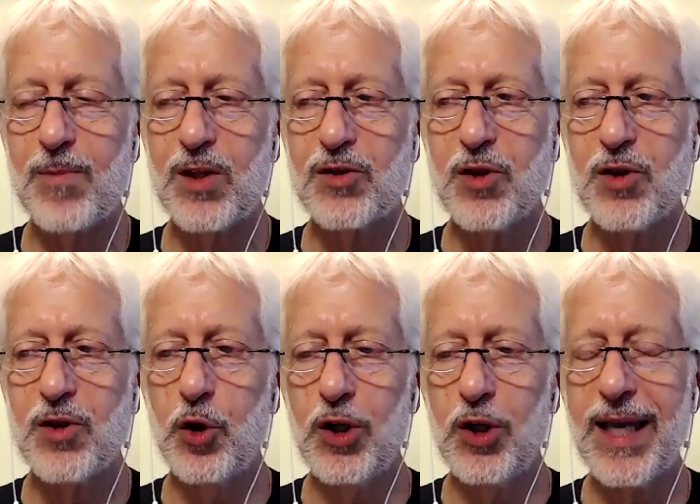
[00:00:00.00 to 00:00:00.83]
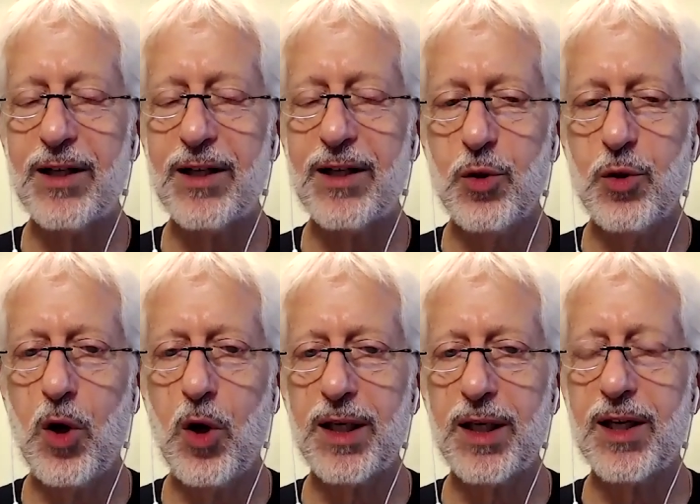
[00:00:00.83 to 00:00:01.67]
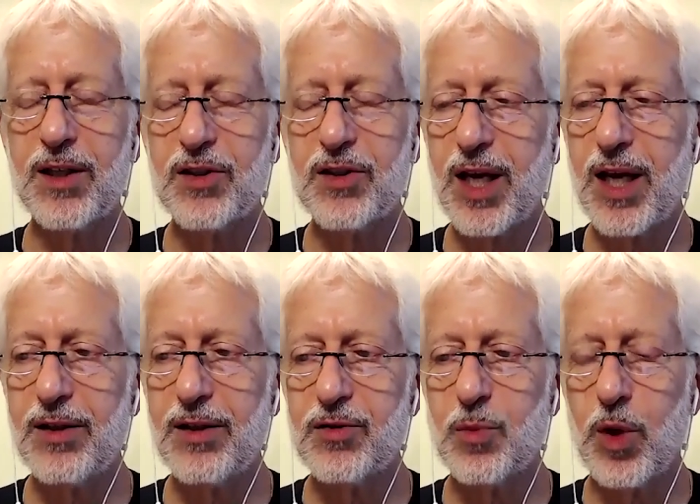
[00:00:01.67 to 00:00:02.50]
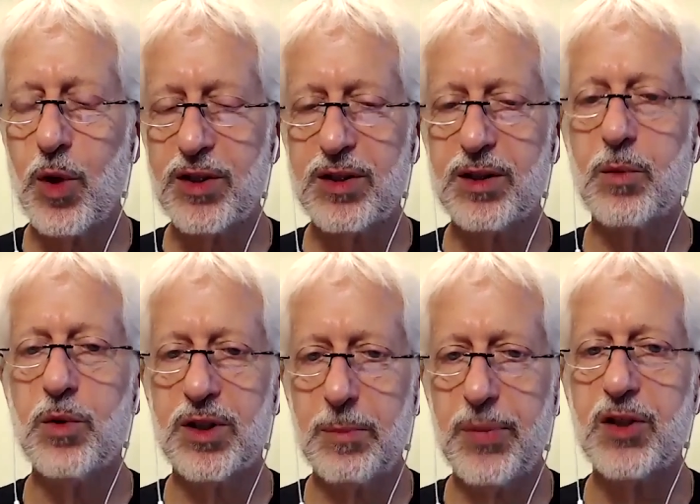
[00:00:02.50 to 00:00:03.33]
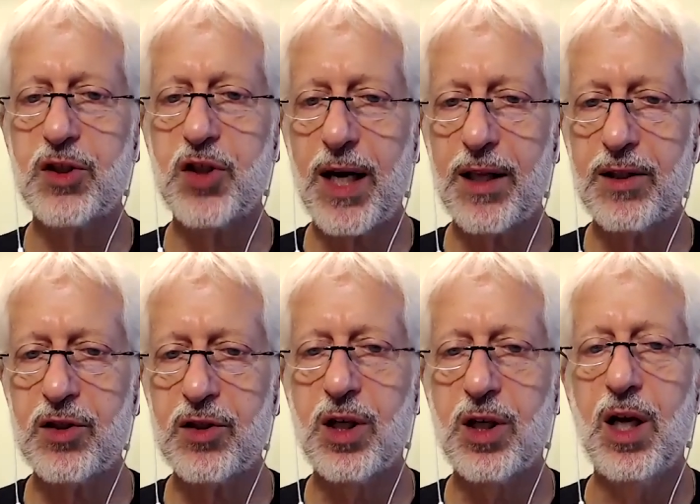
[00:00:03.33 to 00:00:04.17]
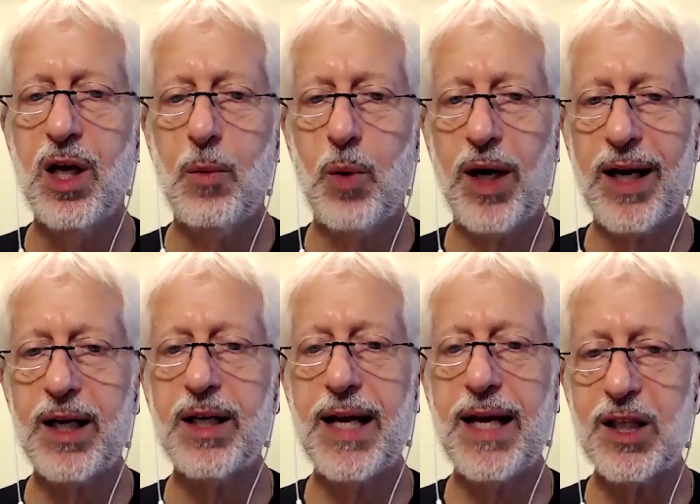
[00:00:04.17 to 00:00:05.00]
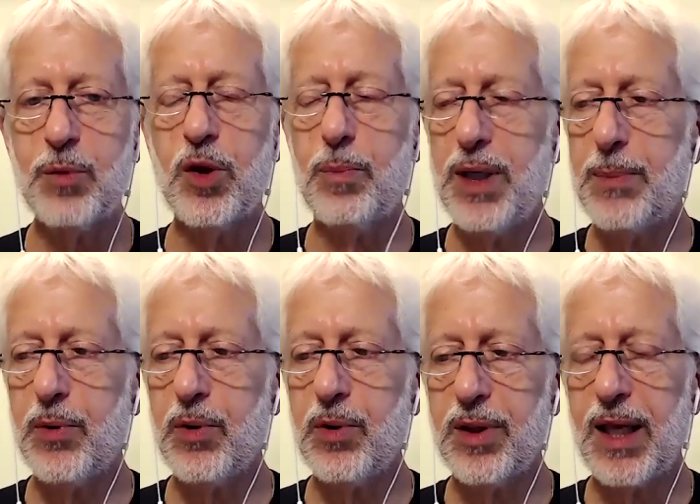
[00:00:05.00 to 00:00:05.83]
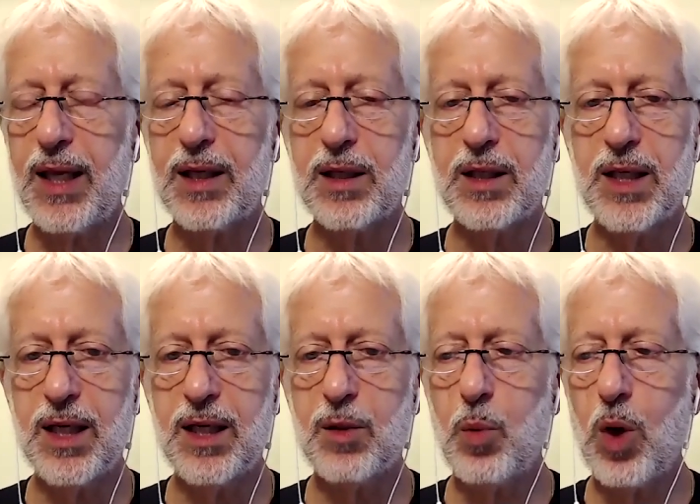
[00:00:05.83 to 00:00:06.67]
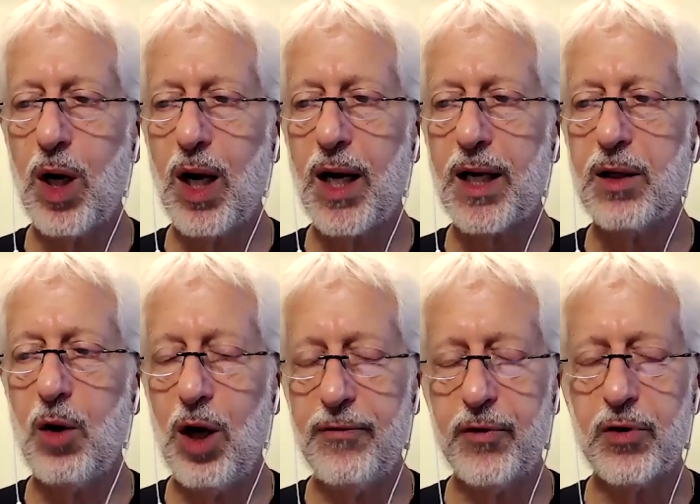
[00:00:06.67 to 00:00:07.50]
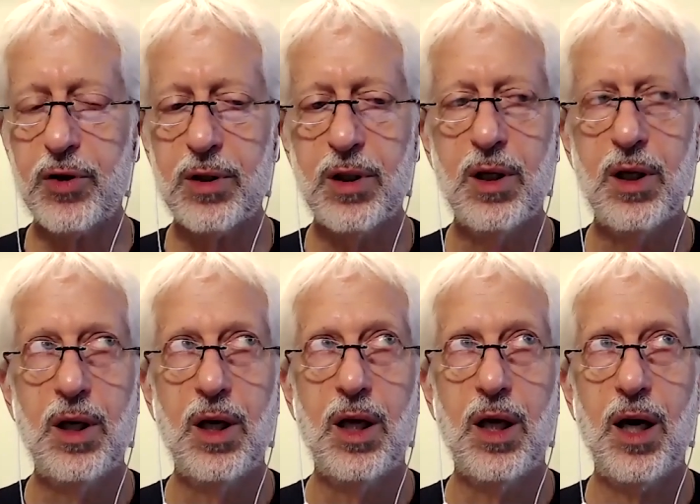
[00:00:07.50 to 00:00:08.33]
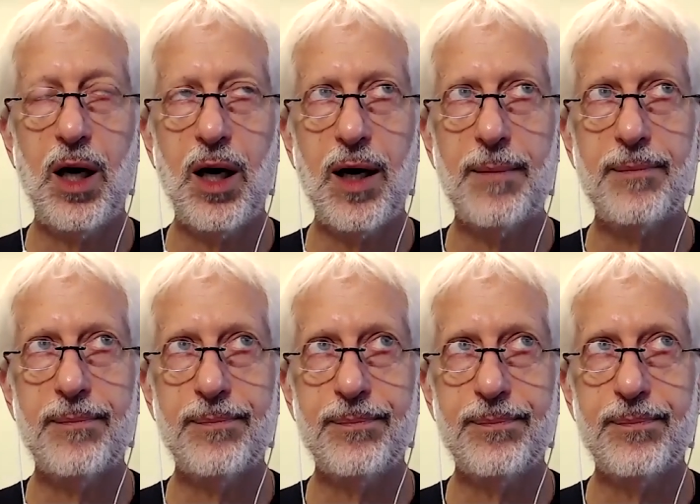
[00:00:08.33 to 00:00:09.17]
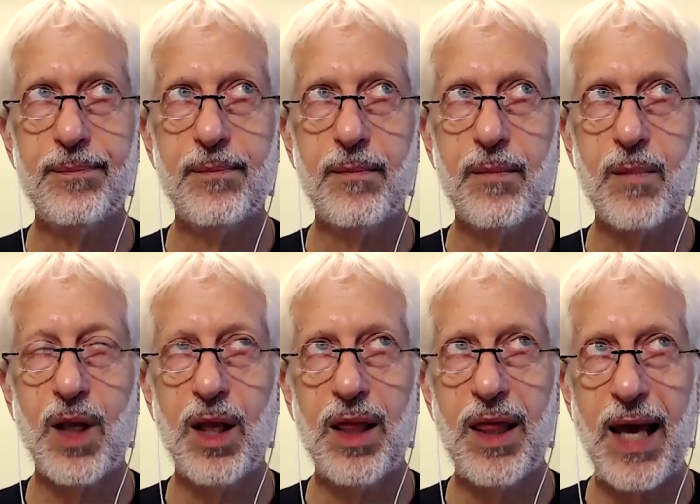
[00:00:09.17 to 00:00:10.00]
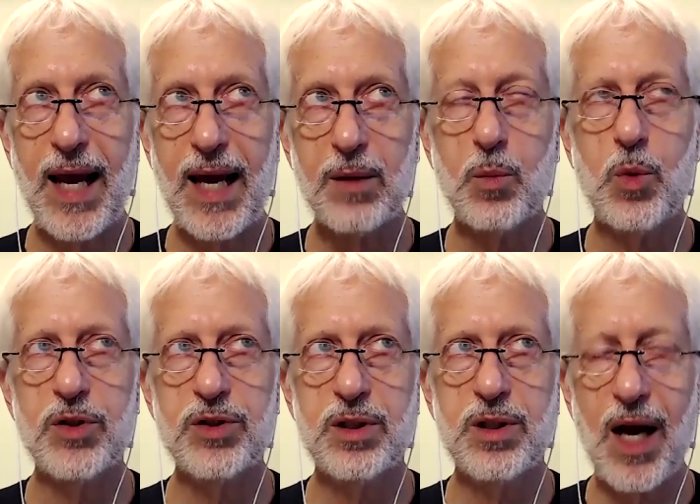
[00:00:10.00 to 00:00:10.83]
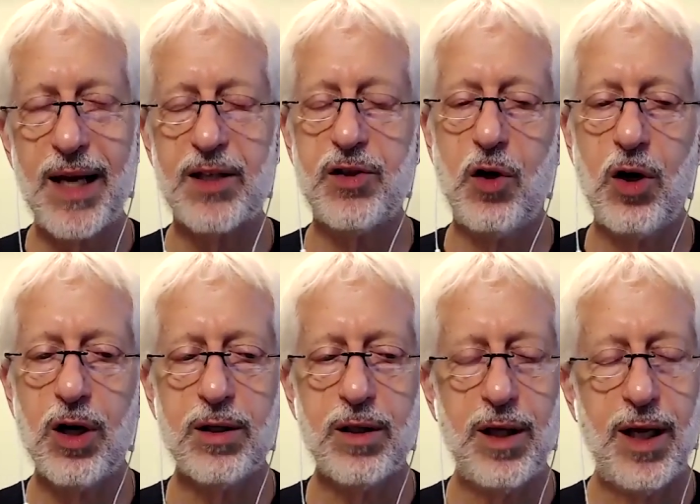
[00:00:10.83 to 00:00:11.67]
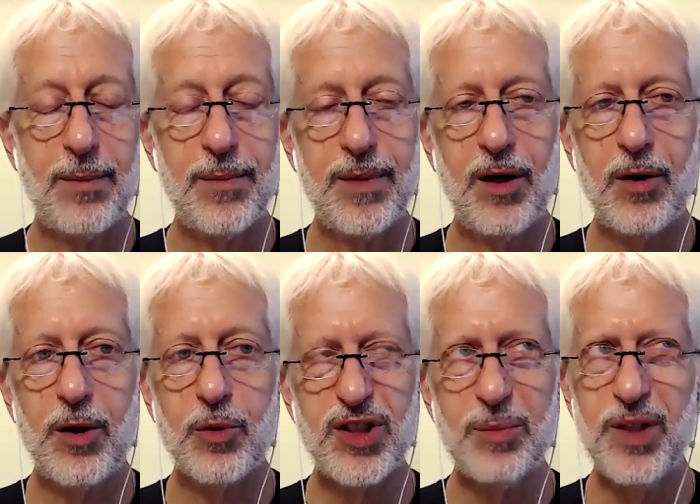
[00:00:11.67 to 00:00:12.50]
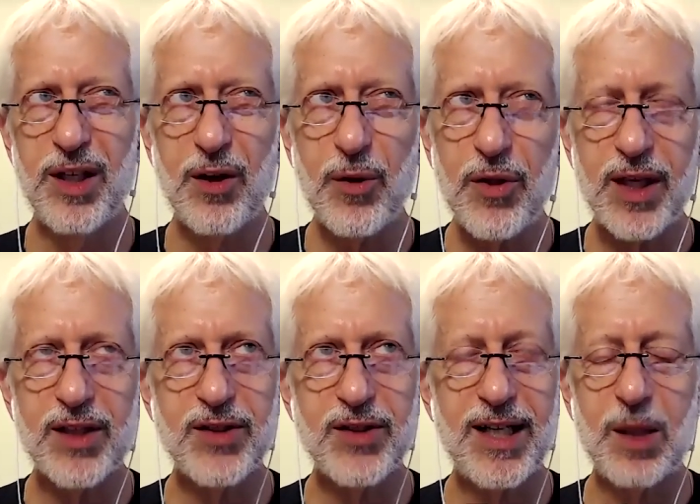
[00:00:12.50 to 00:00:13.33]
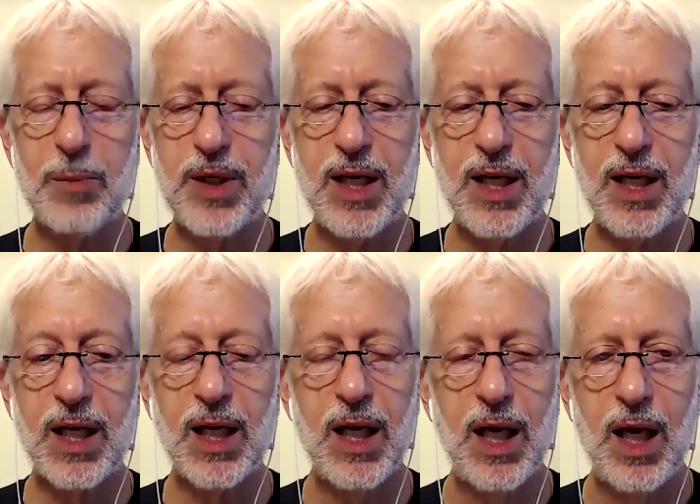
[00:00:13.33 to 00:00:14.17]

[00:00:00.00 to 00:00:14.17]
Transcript: so learning how to do marketing and sales was was the big challenge. When I connected with people that needed what I offered, um, that was not as hard. Um, you know, there were some little things like in the beginning,